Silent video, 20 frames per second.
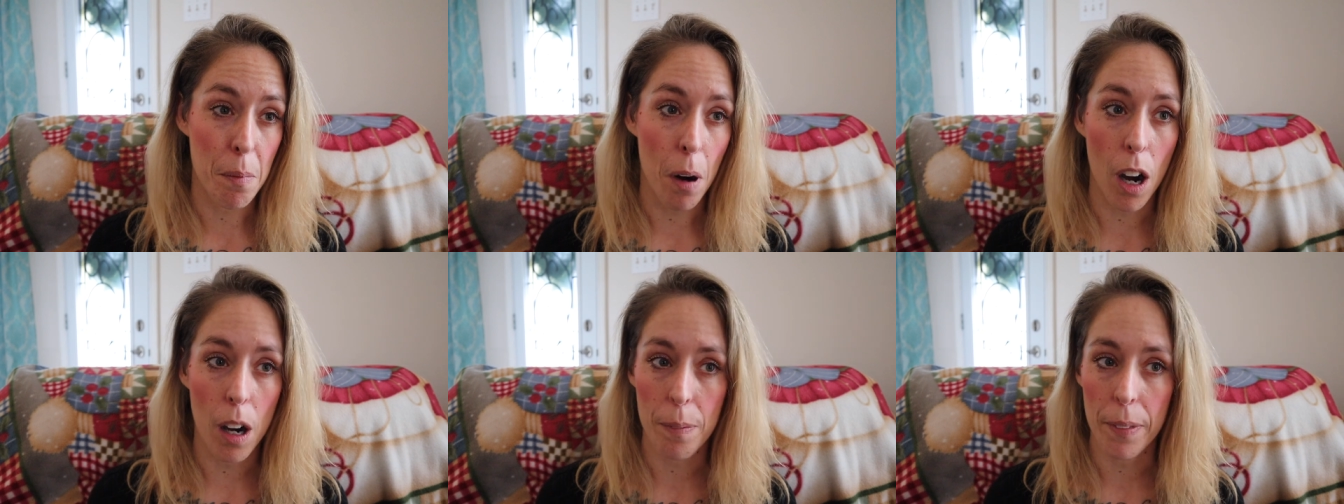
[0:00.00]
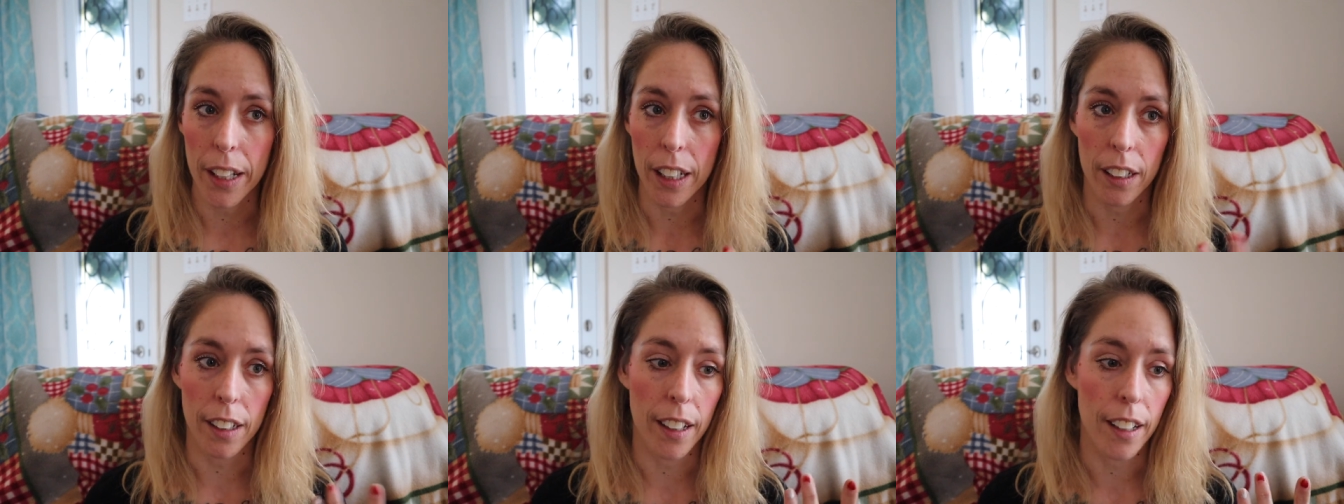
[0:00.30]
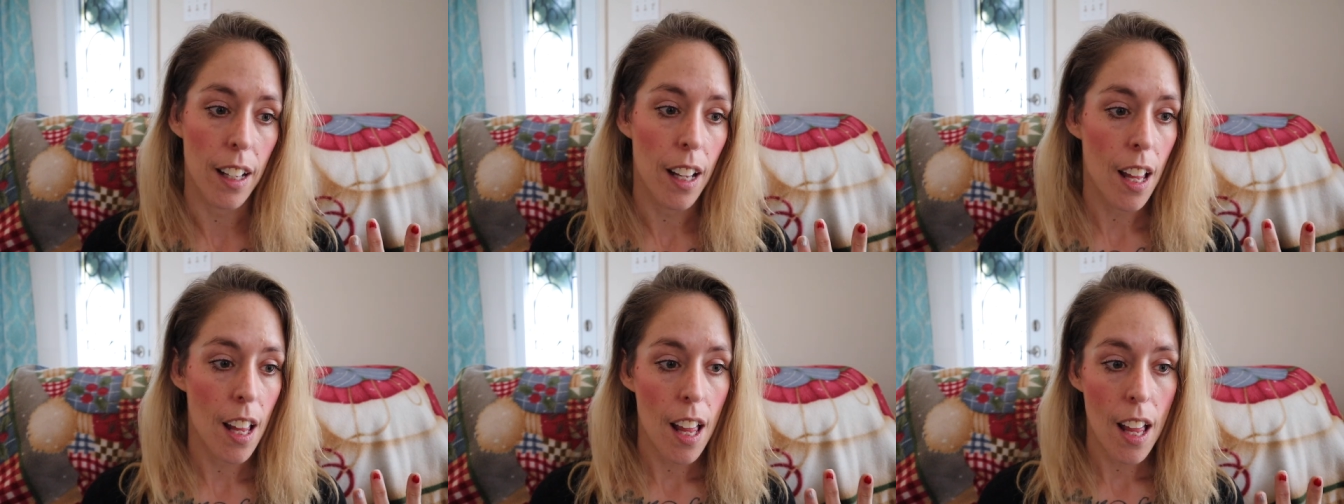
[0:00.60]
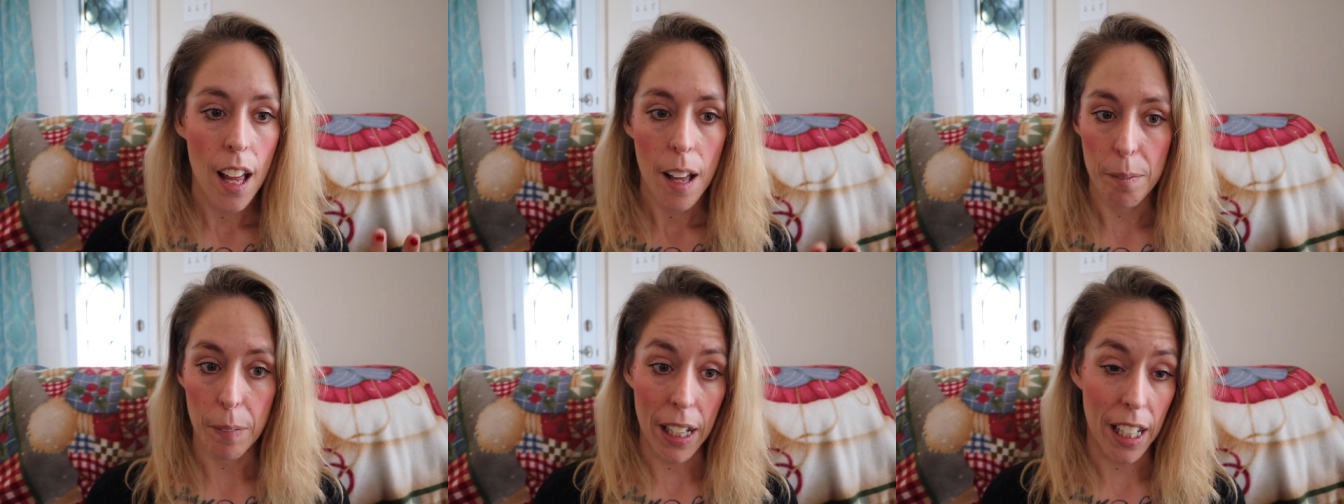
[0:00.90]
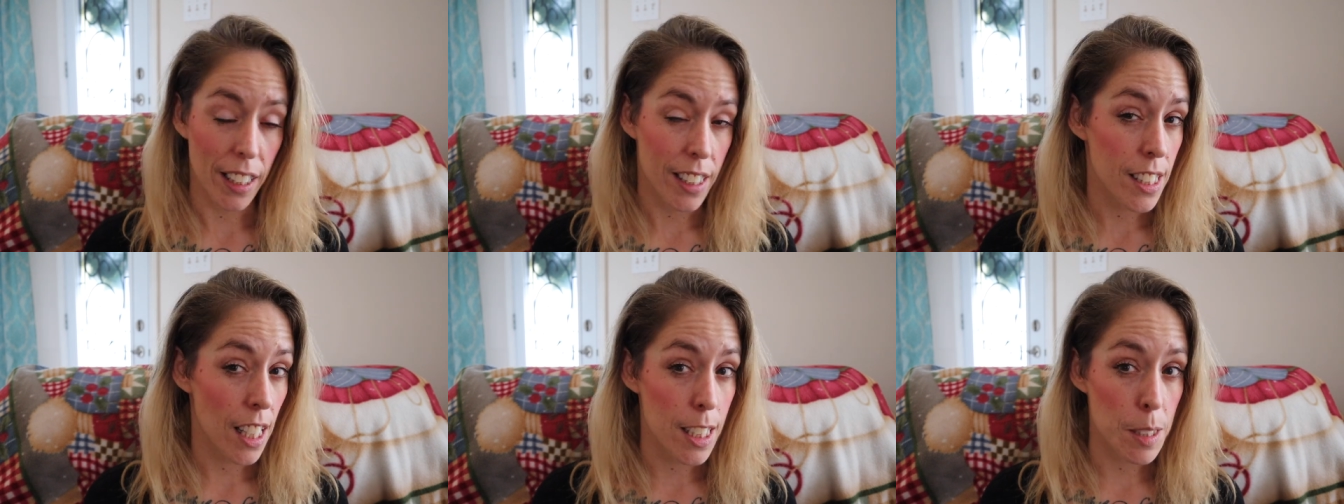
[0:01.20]
mom there and my
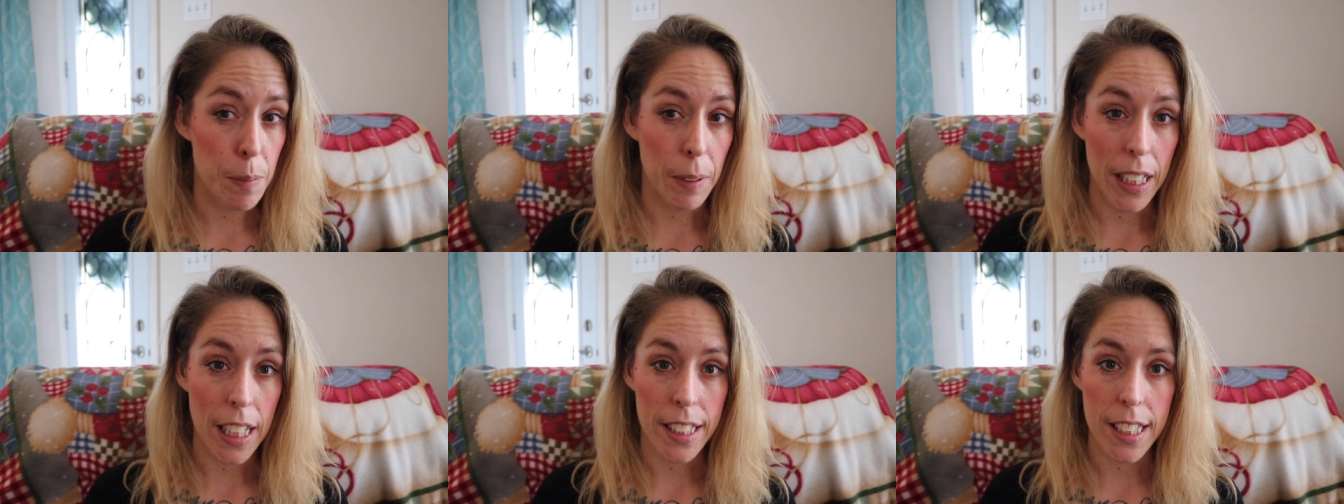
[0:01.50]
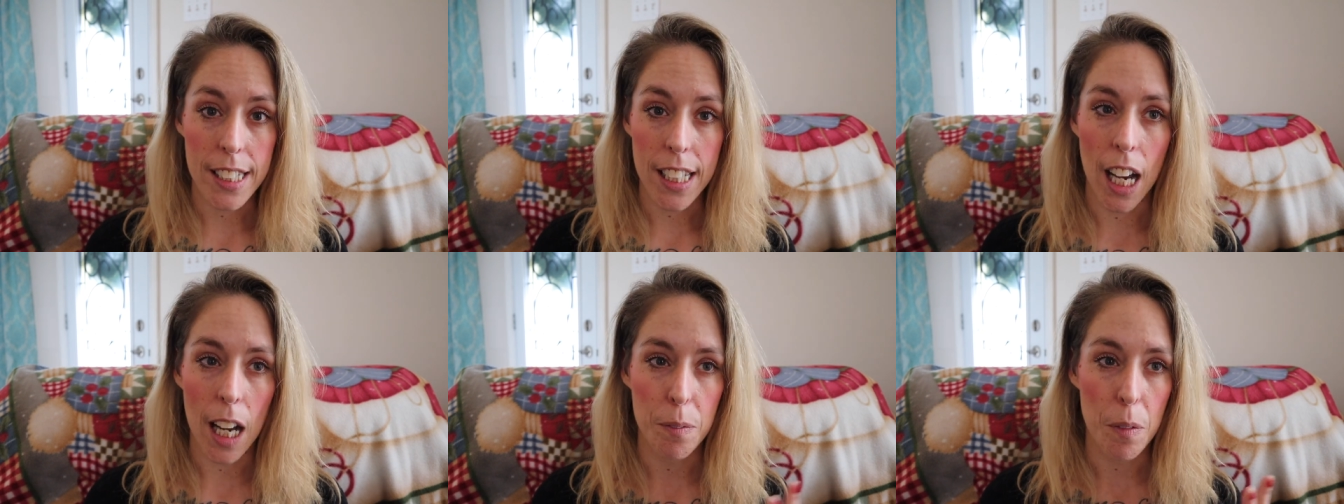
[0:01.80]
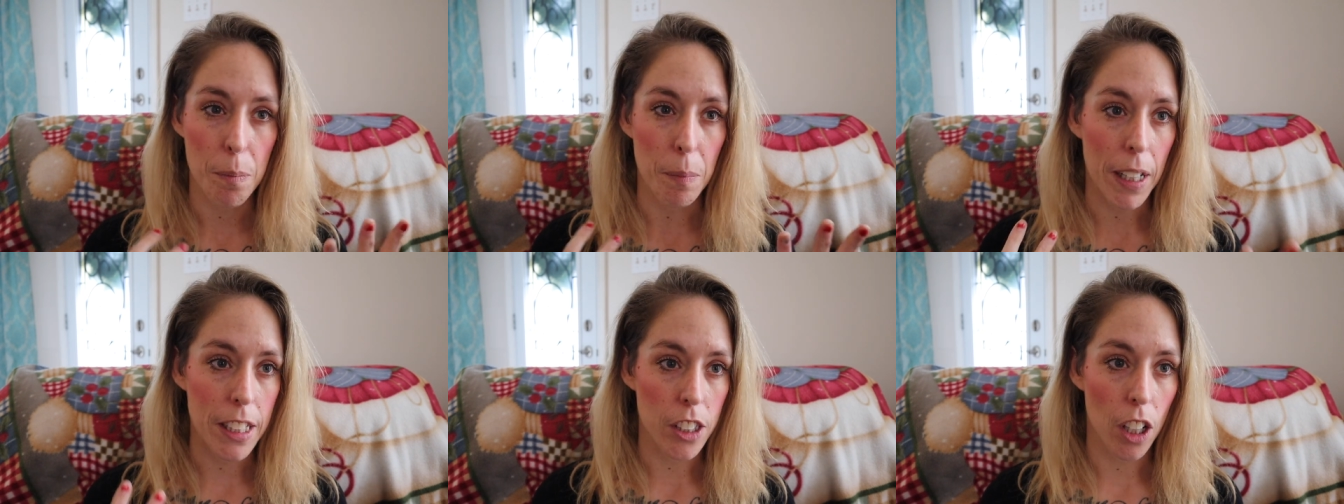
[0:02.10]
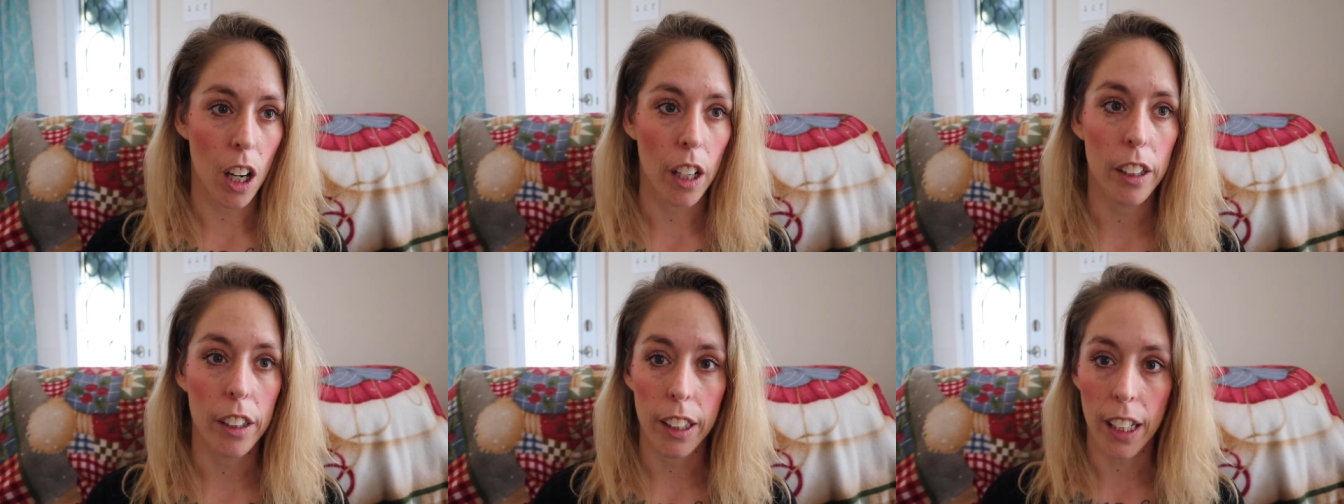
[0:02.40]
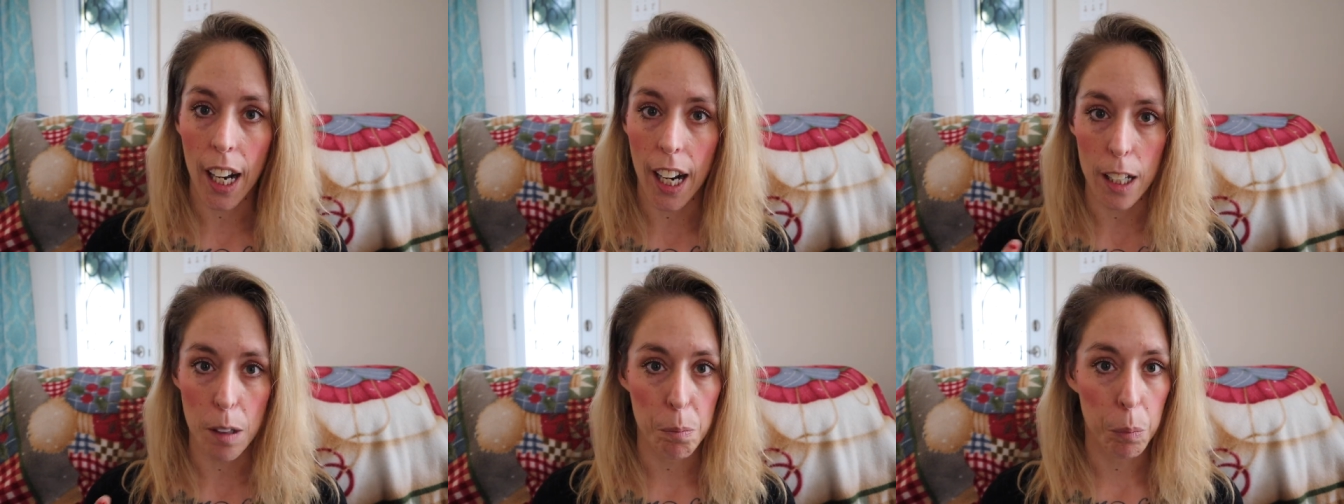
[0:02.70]
ex-husband at the time and my daughter to
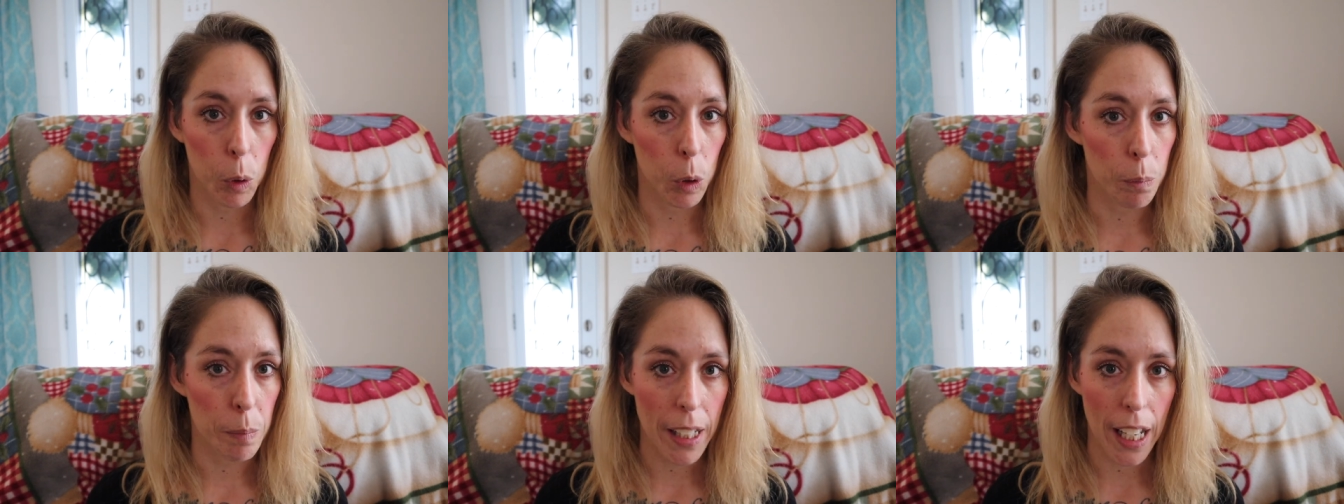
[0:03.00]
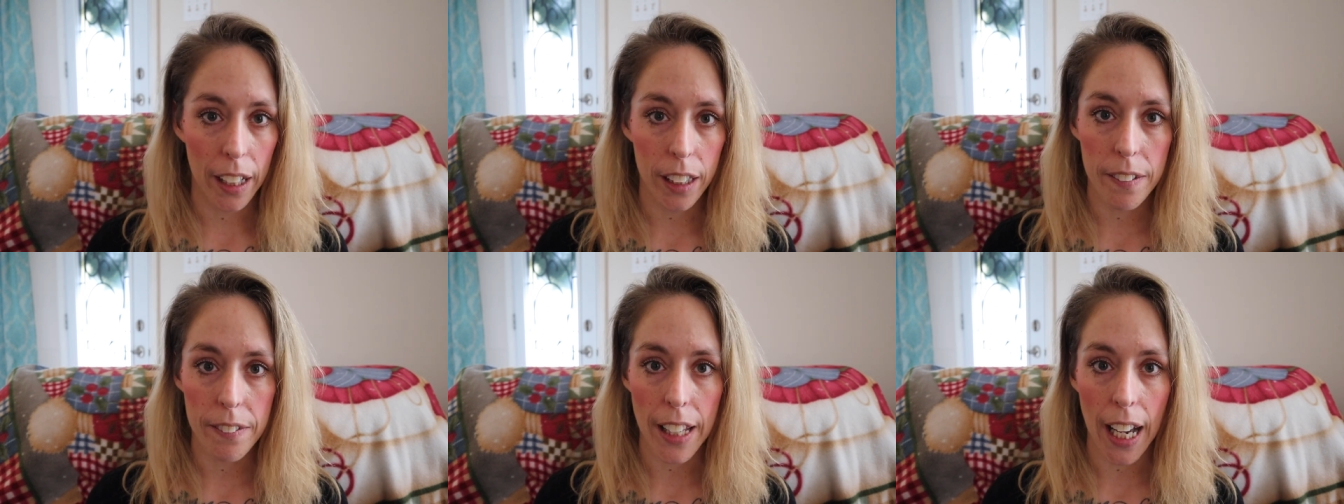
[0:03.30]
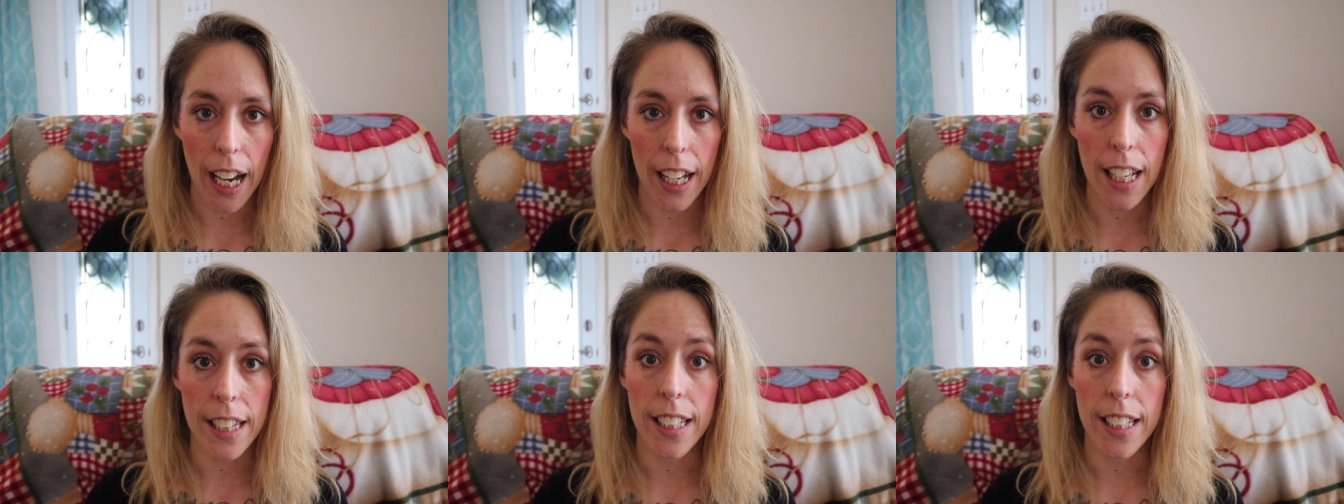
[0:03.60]
kind of pull me out of that,